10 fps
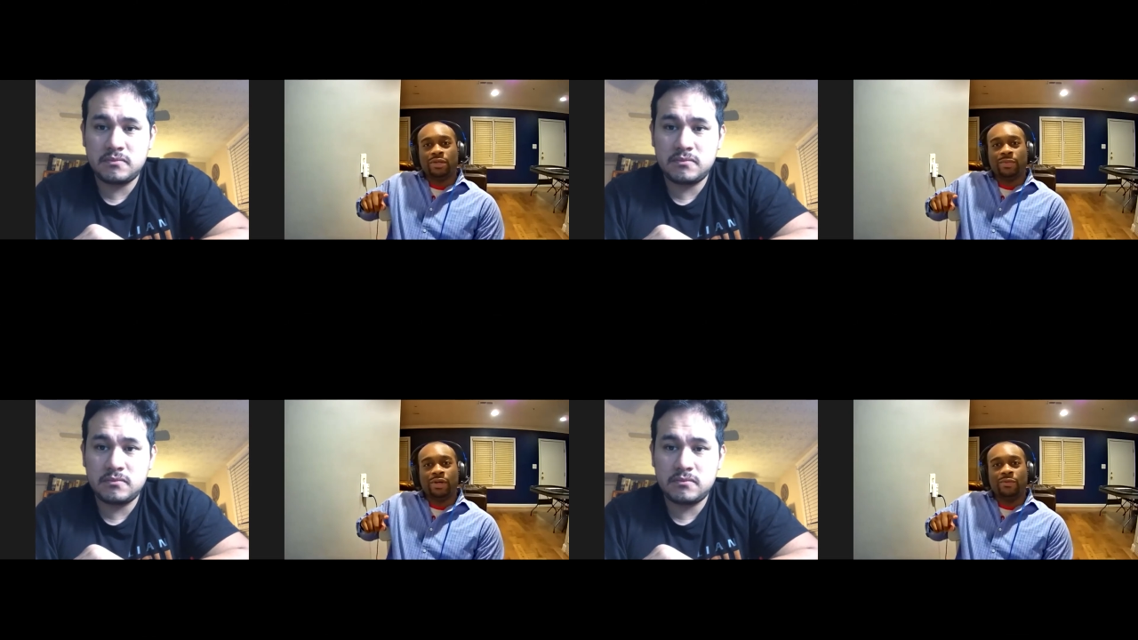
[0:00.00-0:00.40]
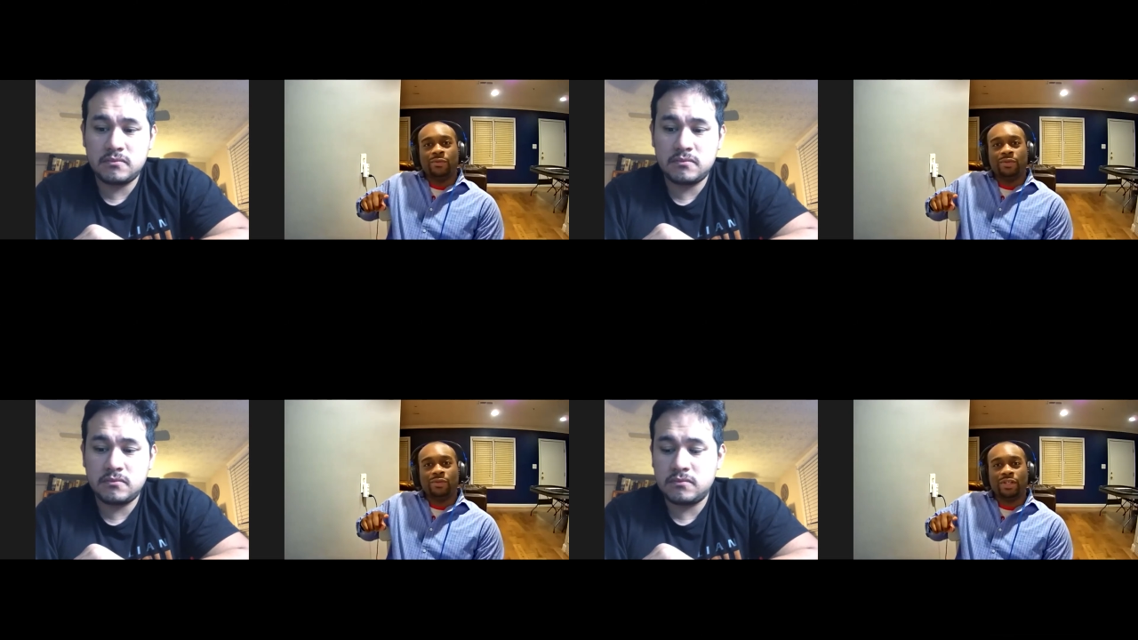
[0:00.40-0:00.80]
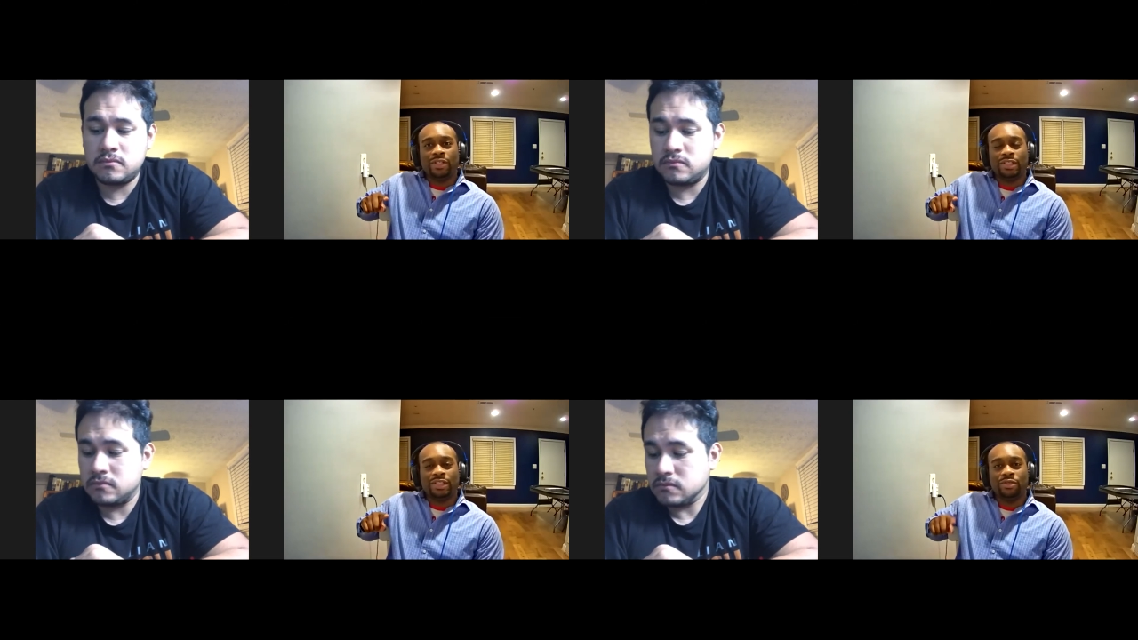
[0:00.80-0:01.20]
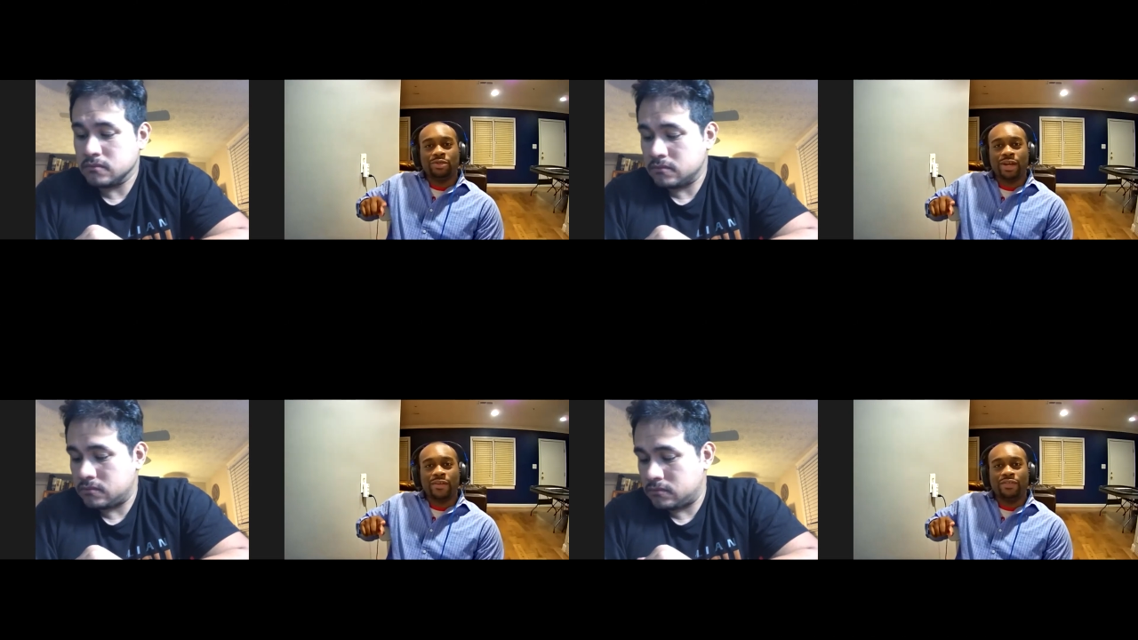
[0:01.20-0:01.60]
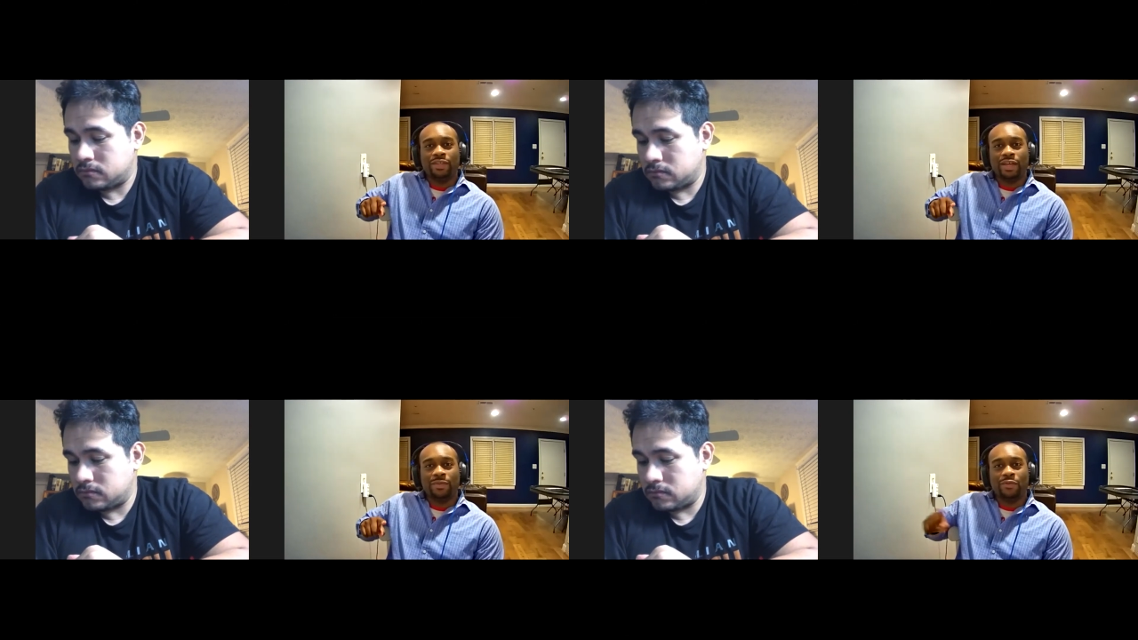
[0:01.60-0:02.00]
Speaker 1: about with regards to this draft
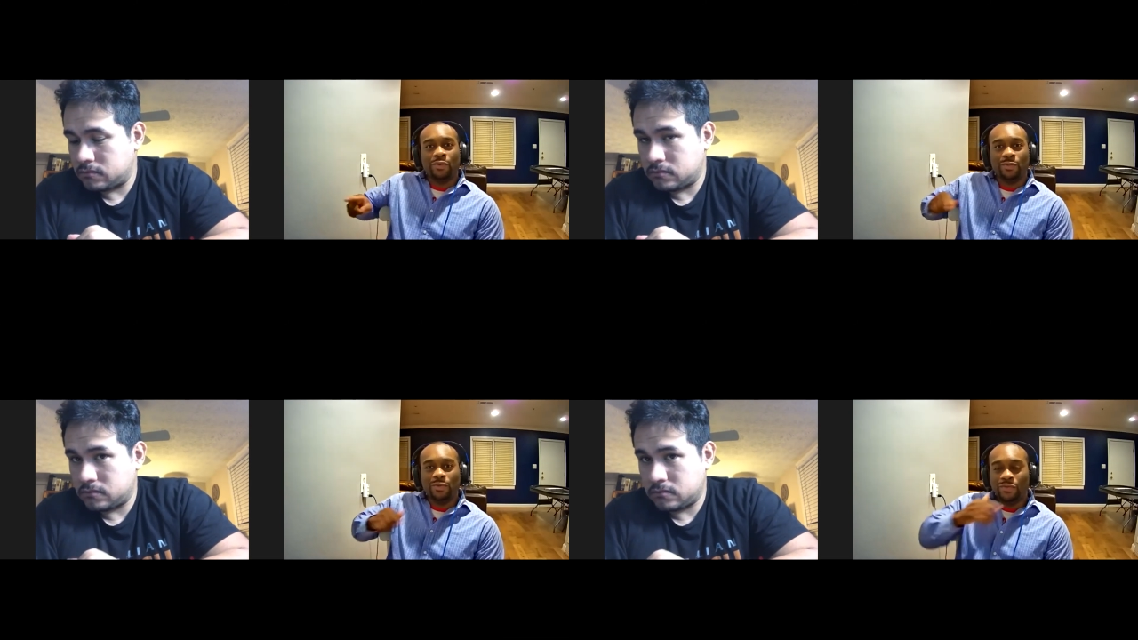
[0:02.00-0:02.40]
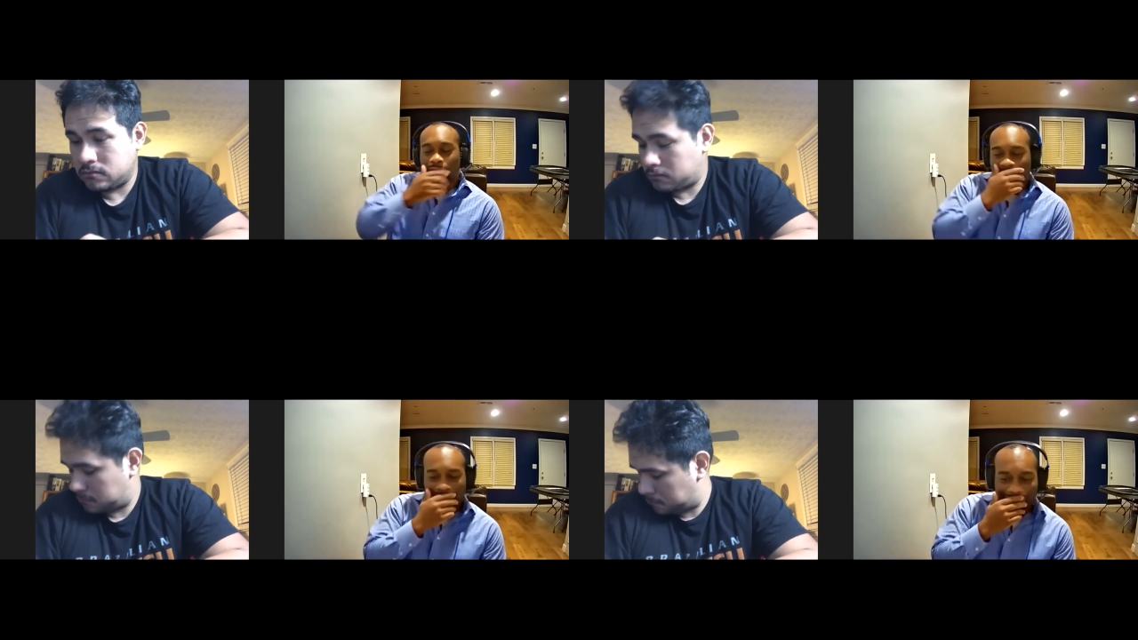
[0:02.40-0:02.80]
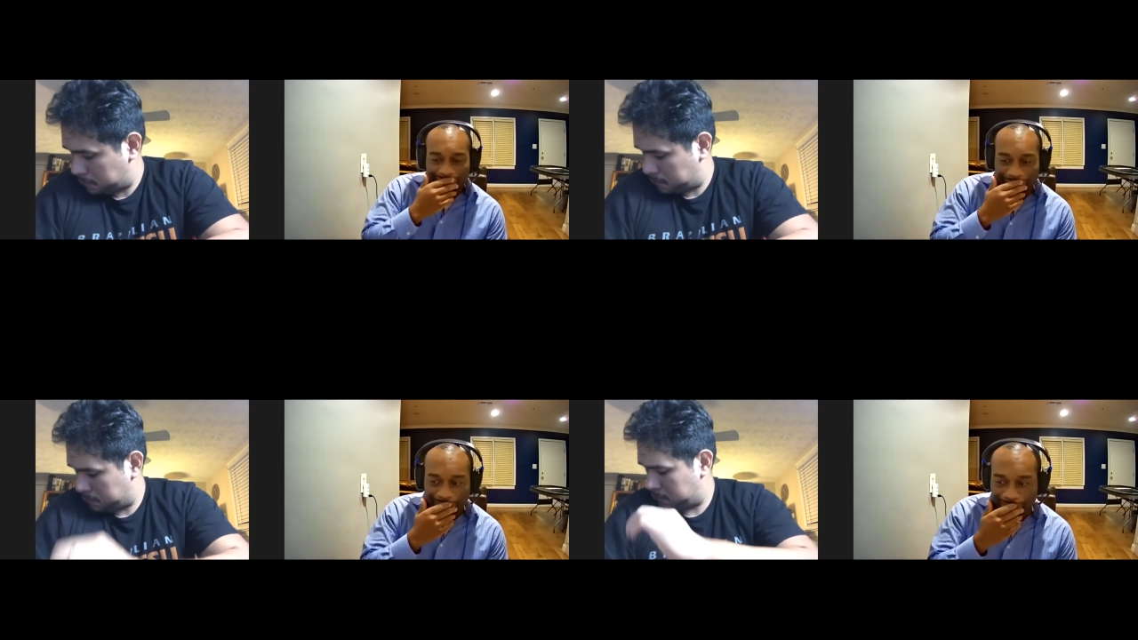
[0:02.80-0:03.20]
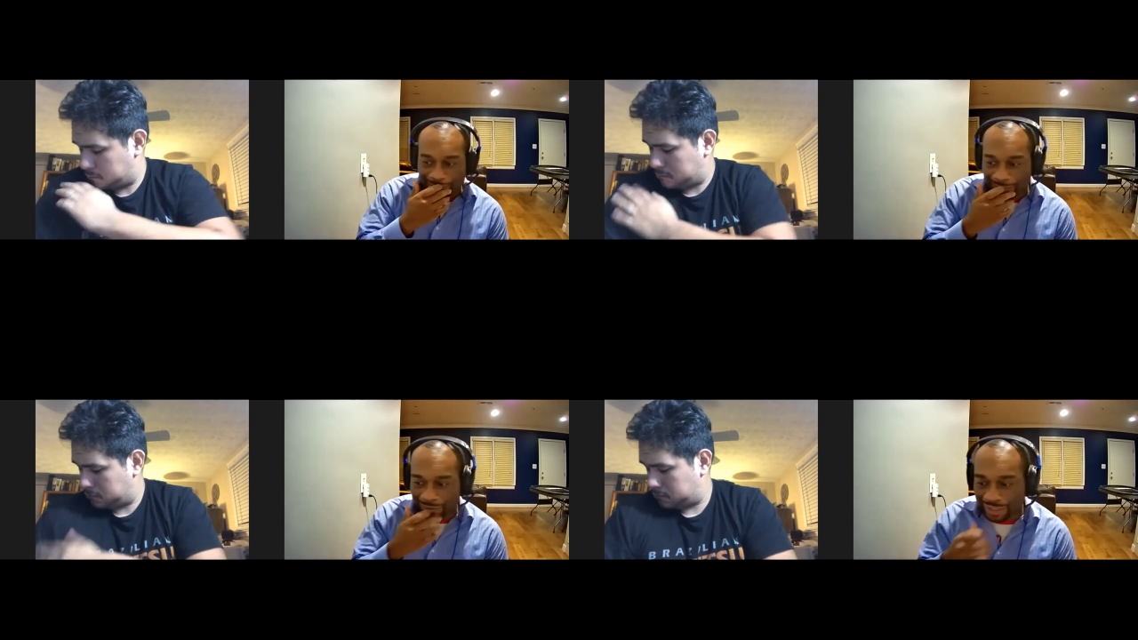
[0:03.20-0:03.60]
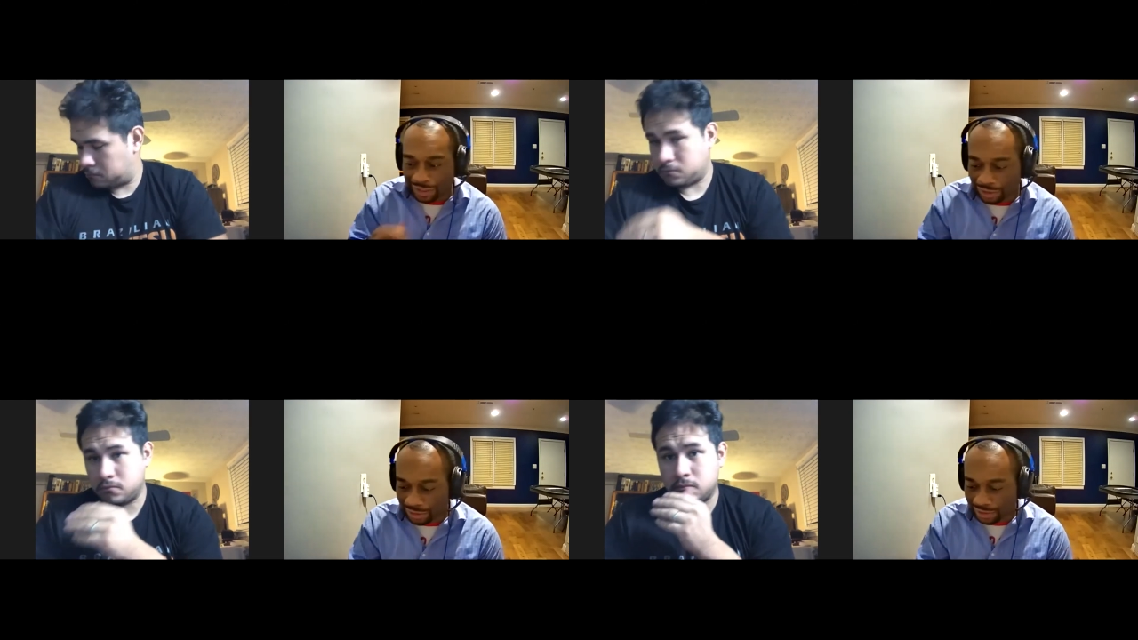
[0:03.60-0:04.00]
uh, before we move on to the
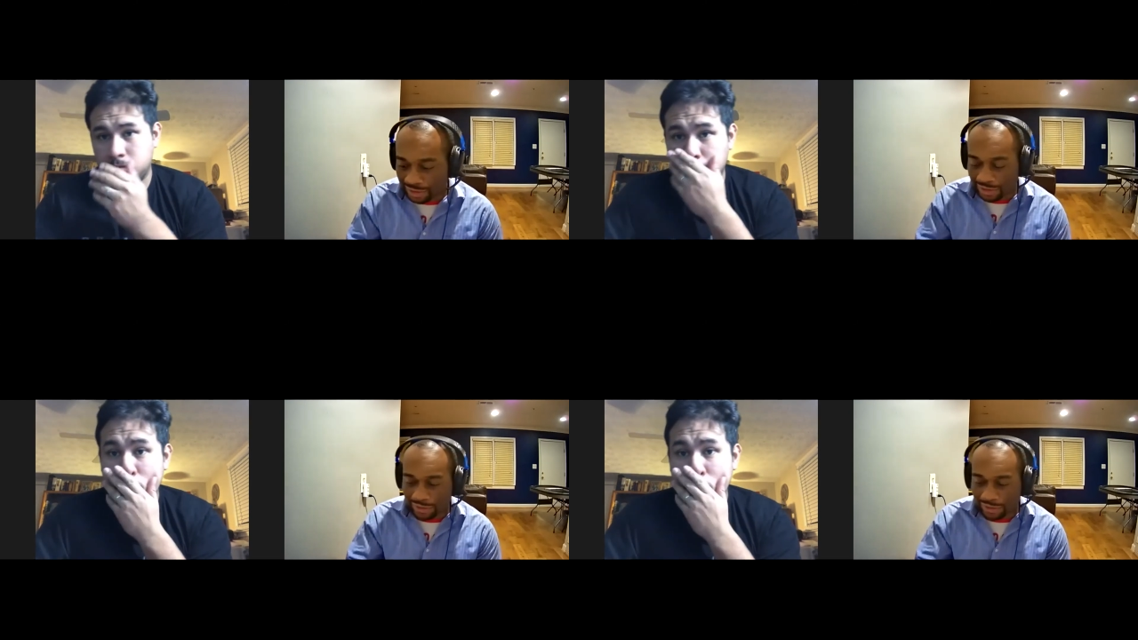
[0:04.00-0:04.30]
predictions and all